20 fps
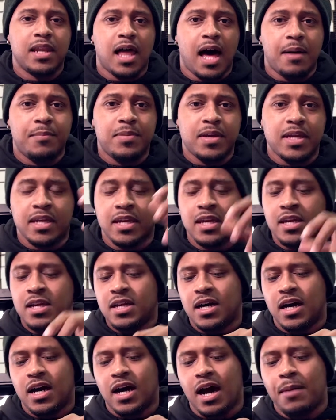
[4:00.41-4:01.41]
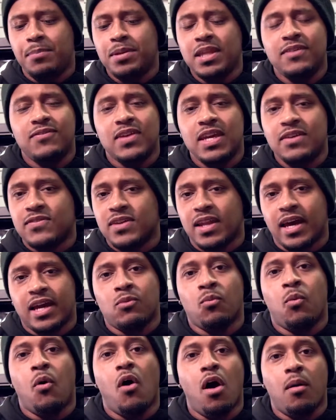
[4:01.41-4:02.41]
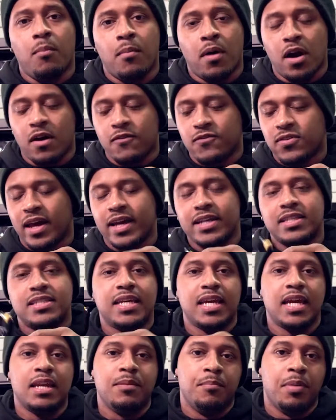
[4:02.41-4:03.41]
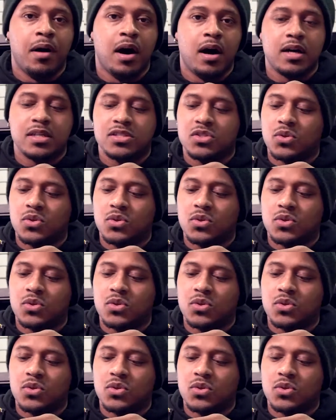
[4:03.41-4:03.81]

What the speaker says: Lobby, I believe even like Walmart for like 10 bucks.